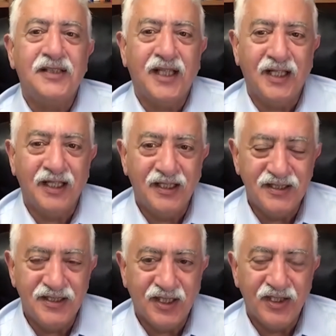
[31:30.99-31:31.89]

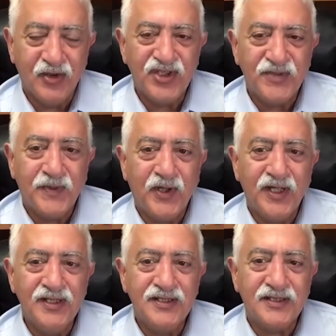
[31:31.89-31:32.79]
and your
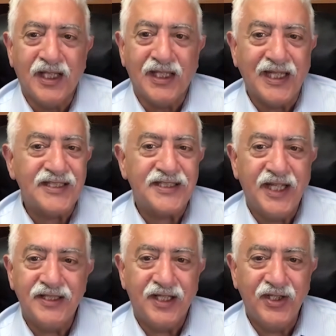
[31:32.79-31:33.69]
experience. Let's
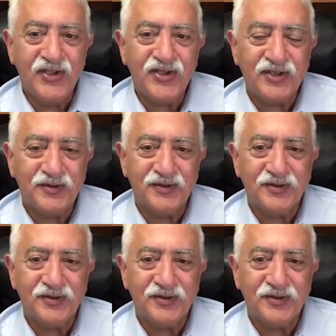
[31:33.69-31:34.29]
stay in touch.